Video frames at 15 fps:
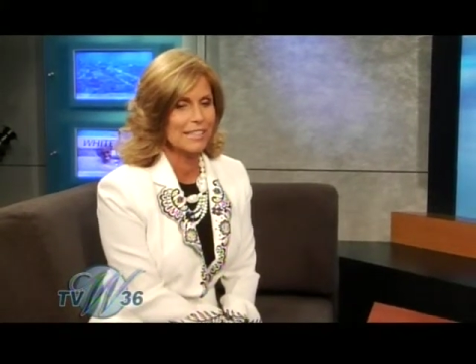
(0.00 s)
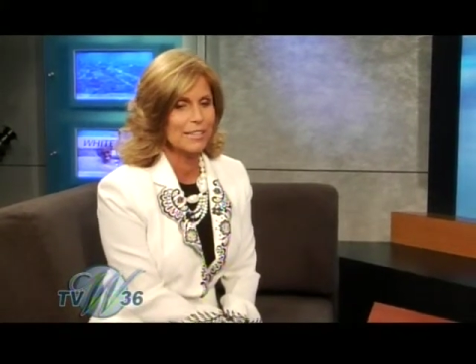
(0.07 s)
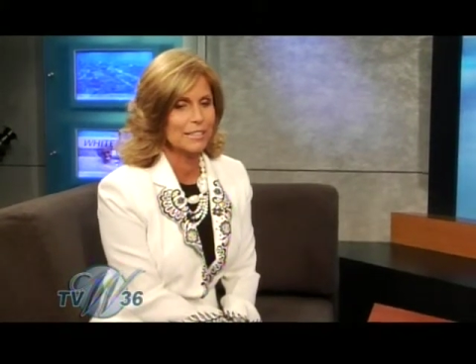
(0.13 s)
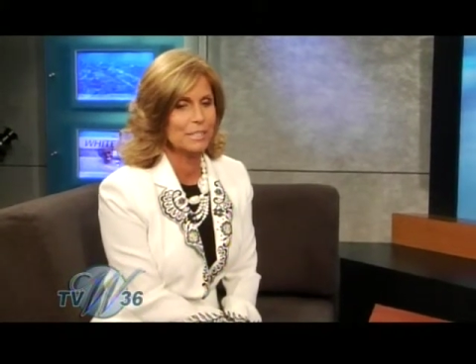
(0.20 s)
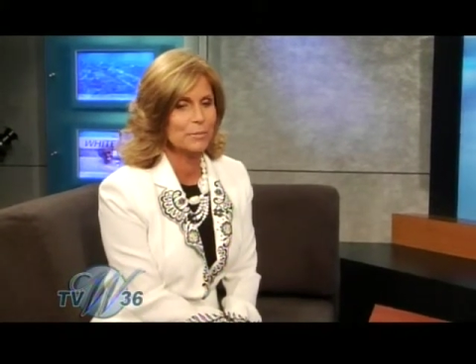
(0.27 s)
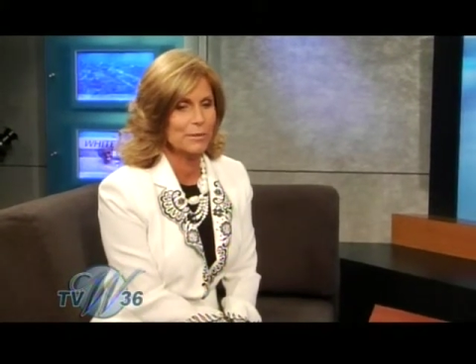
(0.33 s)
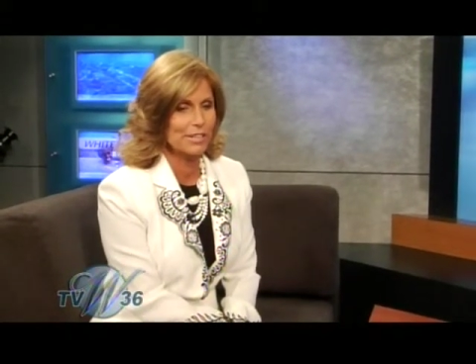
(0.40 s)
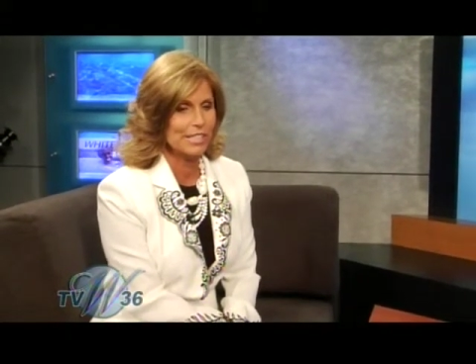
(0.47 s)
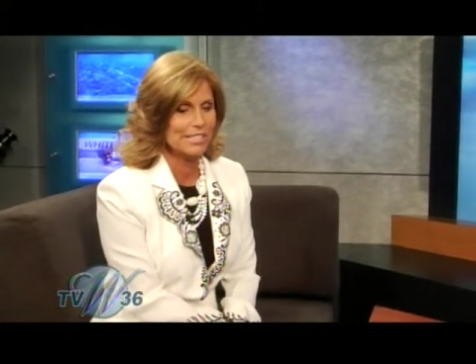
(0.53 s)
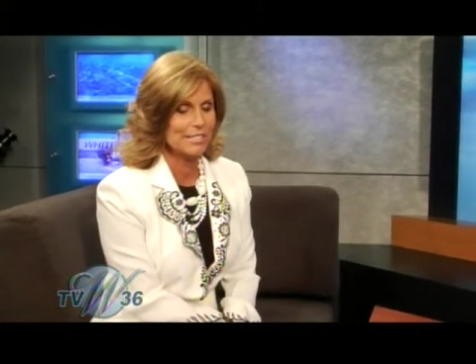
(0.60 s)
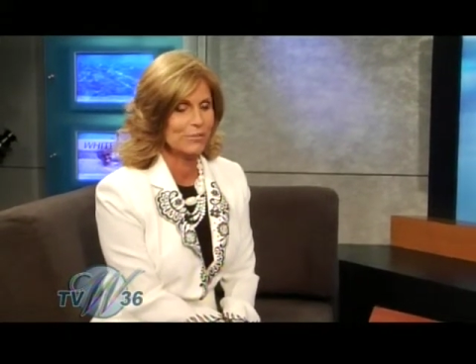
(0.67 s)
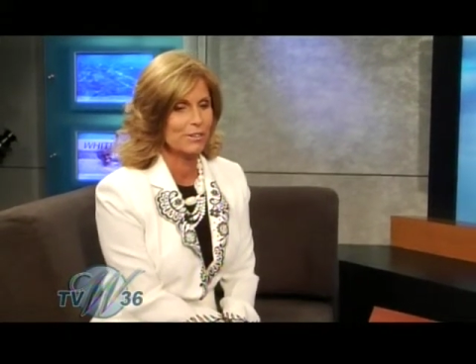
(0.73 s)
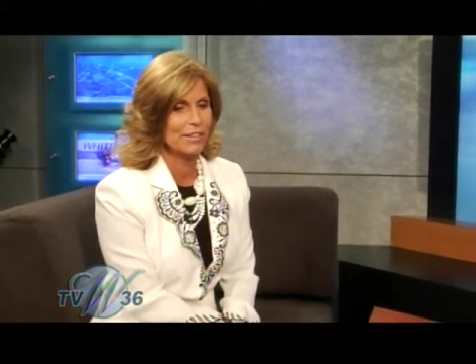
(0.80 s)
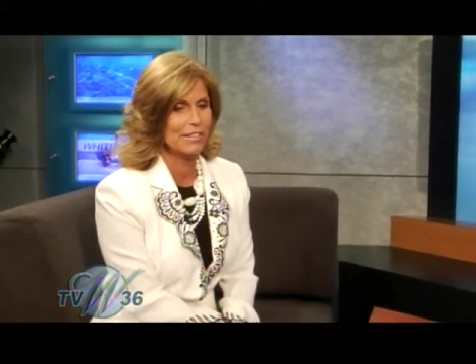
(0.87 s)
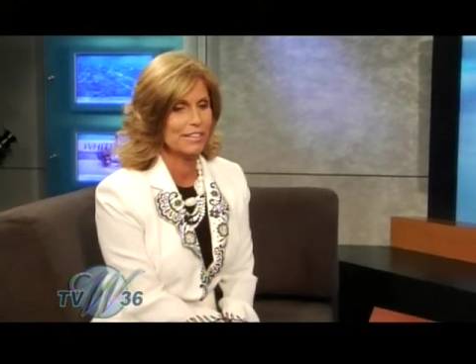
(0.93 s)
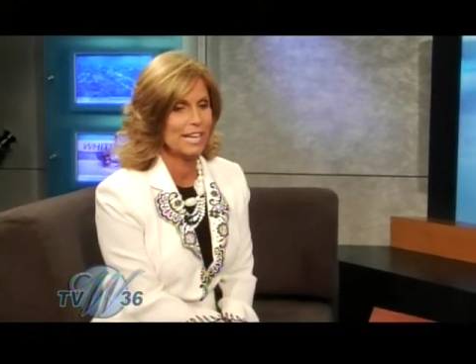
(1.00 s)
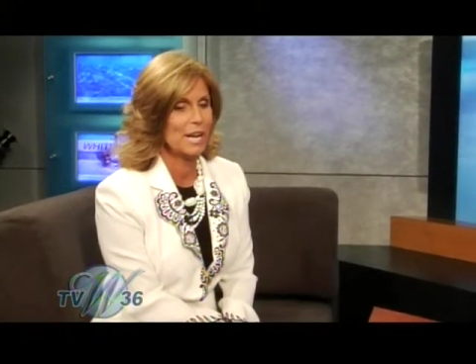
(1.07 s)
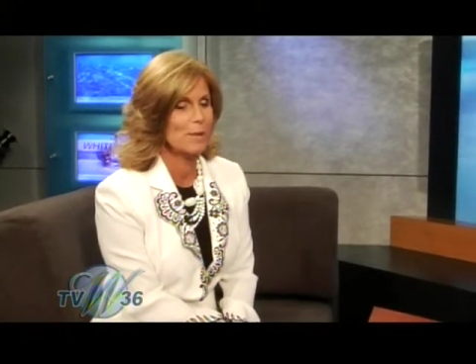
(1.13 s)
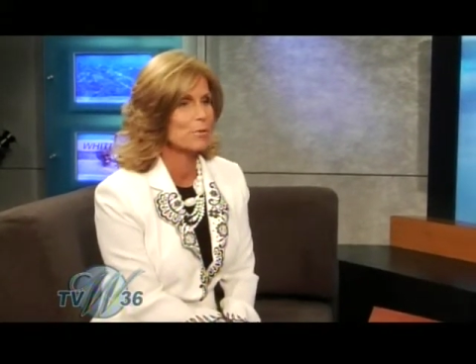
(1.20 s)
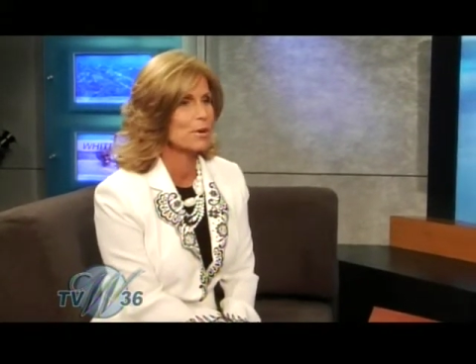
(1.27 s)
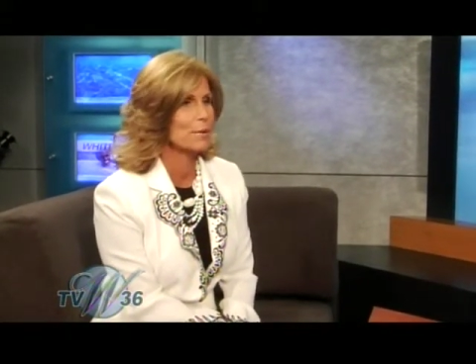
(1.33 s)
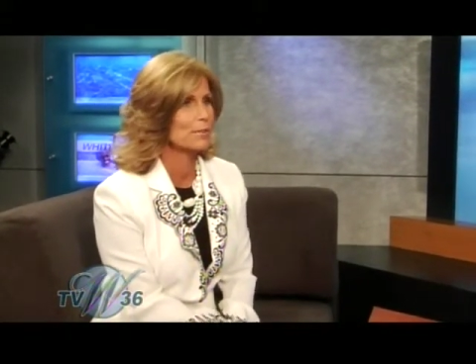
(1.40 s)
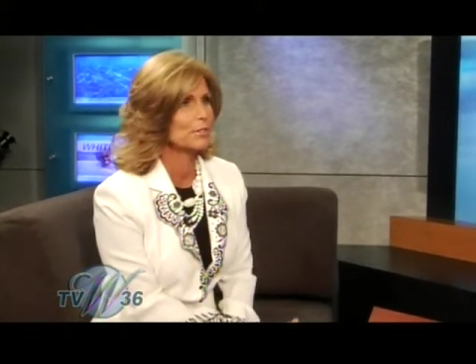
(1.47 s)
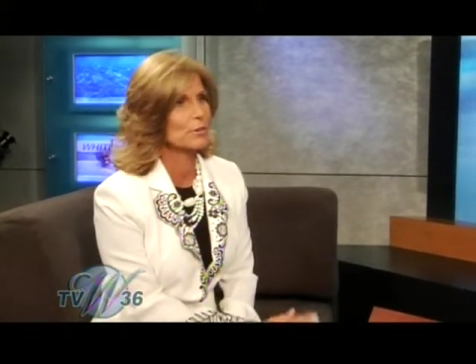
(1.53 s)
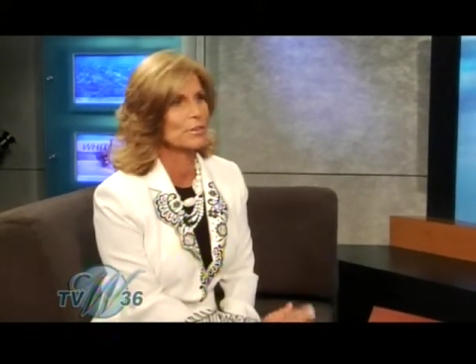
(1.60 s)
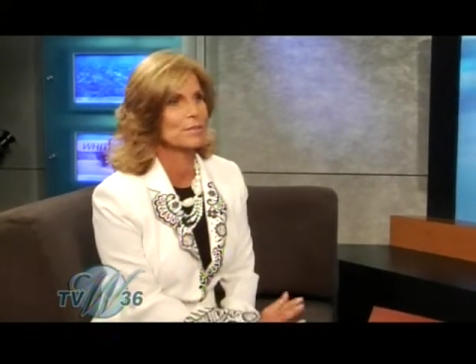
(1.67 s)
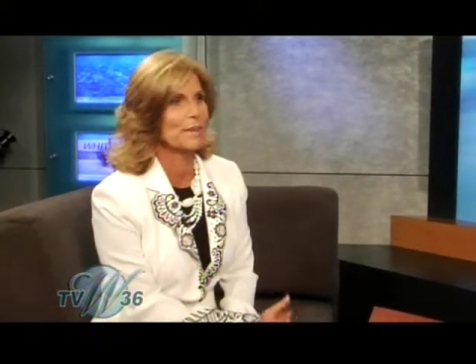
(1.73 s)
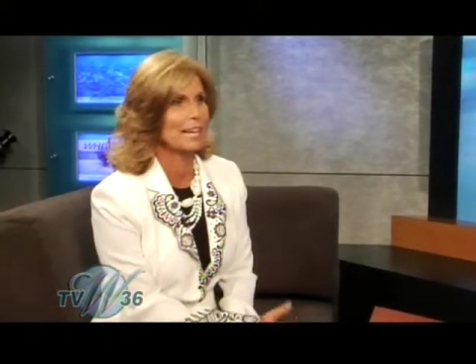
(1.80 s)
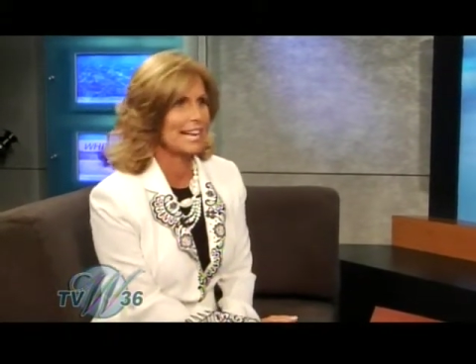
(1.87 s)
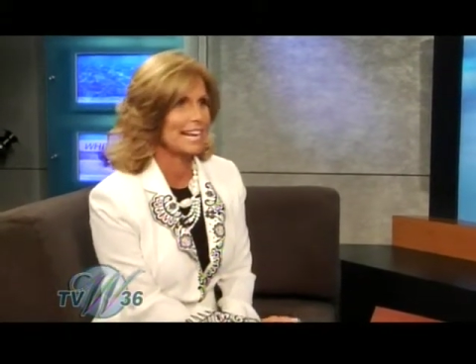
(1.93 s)
experience in front of the camera, I was
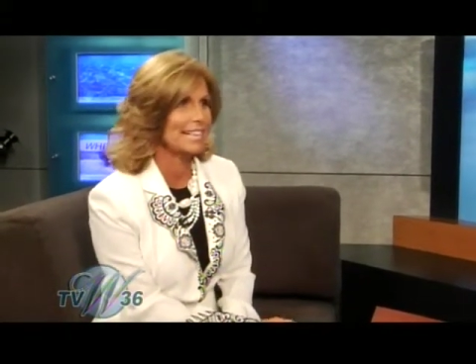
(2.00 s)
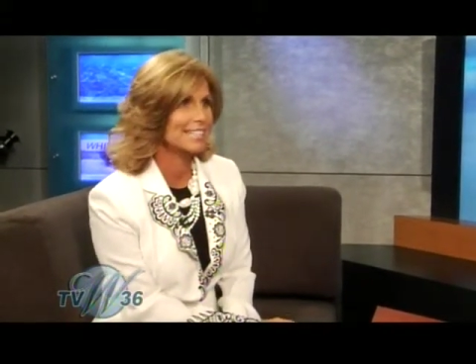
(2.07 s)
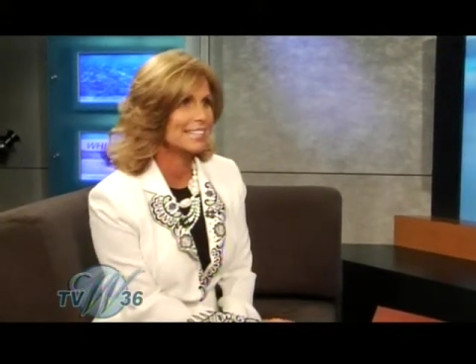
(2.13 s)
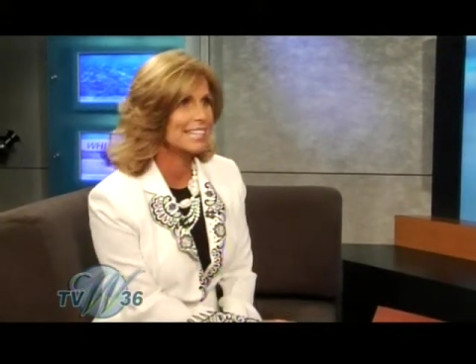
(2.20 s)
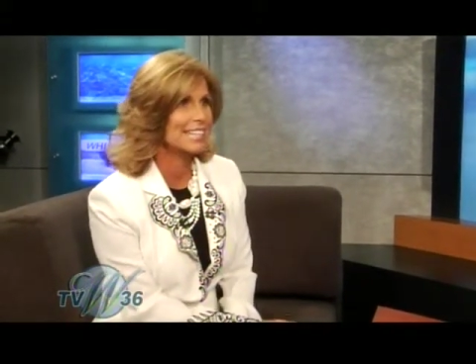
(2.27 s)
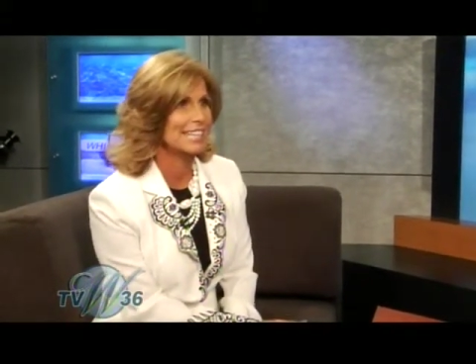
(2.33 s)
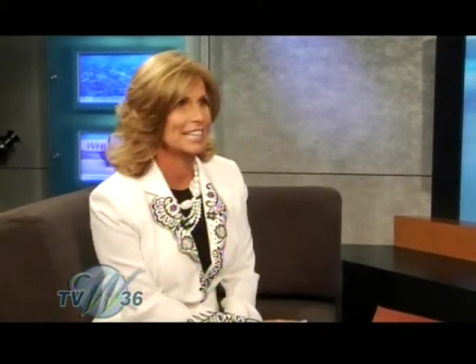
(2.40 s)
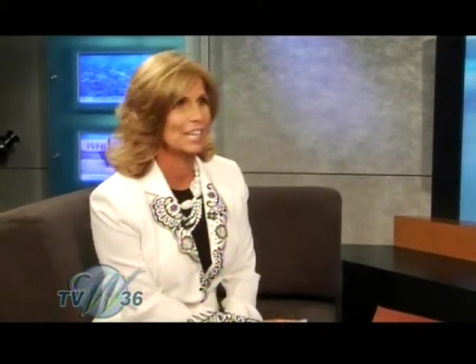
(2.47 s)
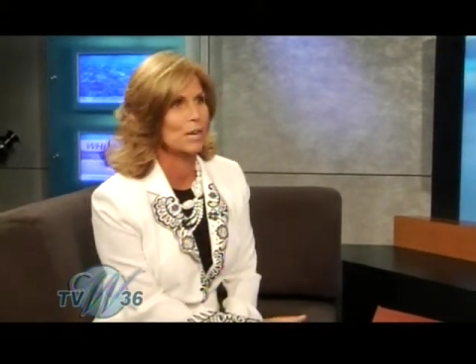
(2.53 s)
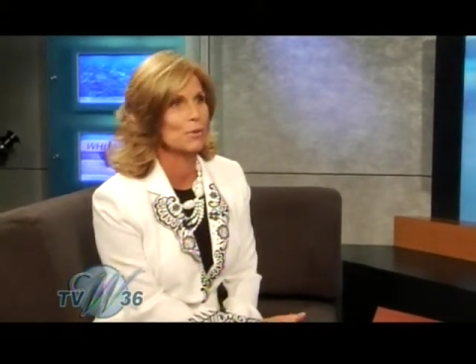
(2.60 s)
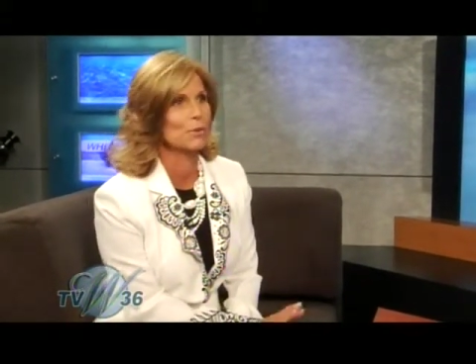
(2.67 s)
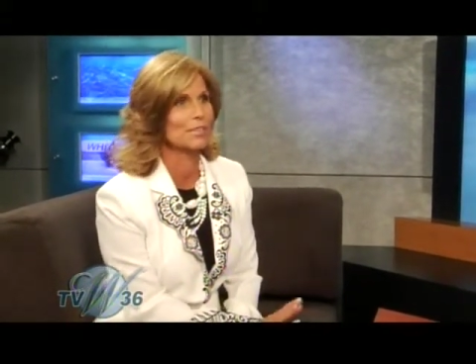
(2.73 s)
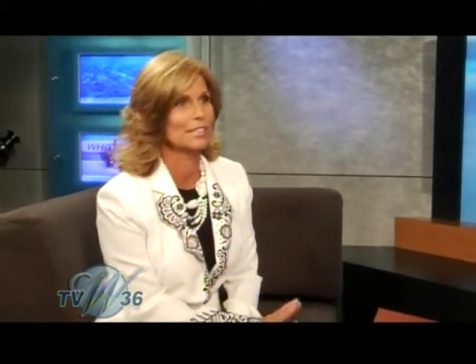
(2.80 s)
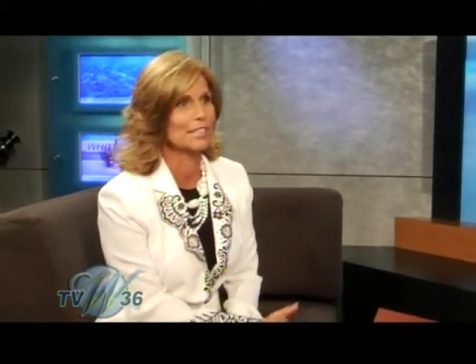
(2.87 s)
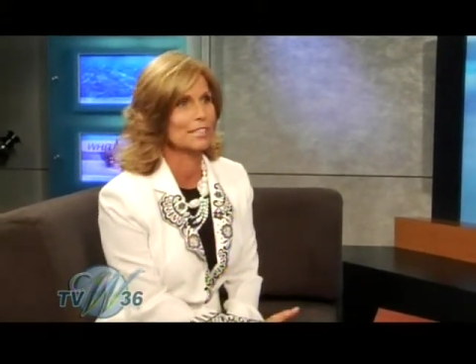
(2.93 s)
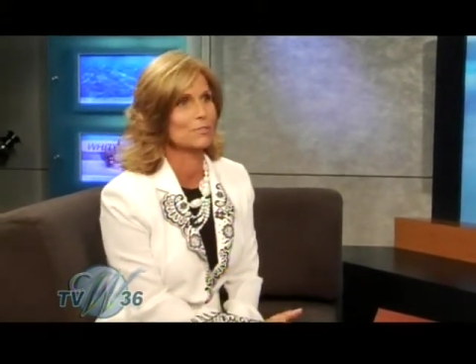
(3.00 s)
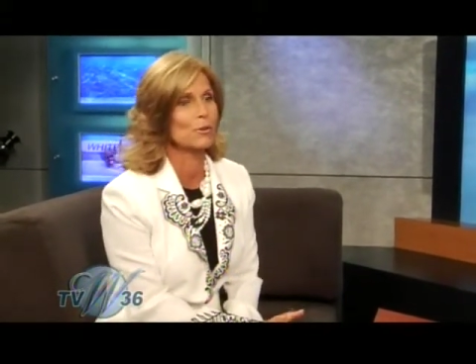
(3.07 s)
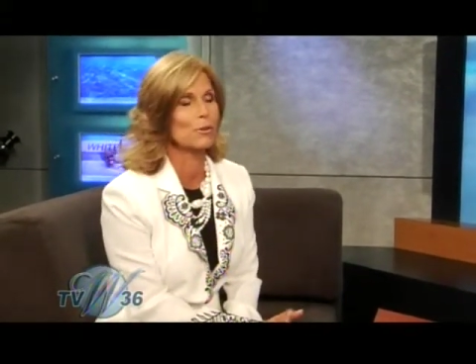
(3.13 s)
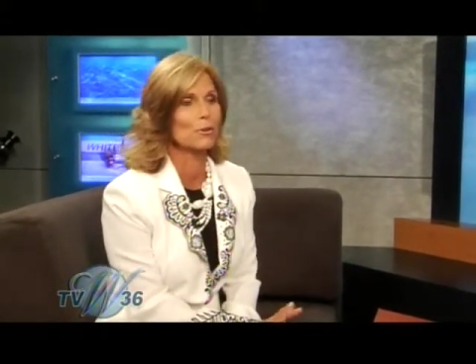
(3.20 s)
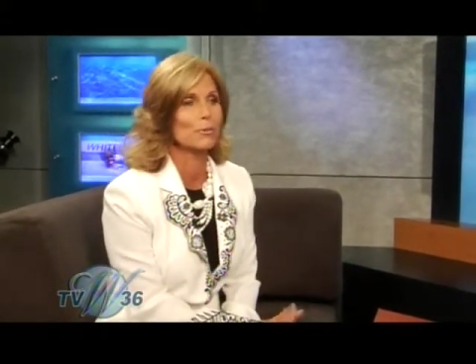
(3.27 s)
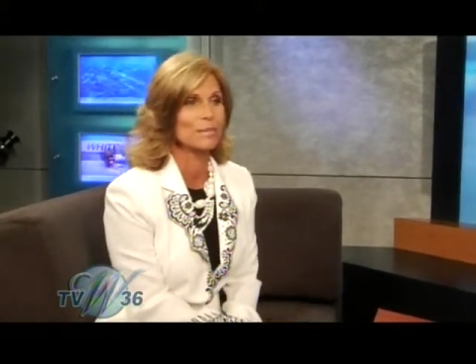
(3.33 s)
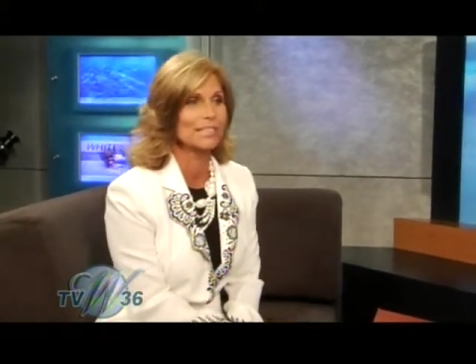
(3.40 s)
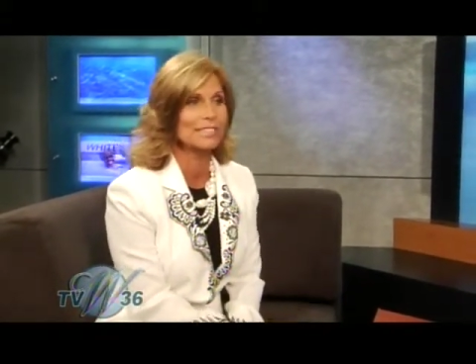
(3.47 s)
only about 18, and I worked at a local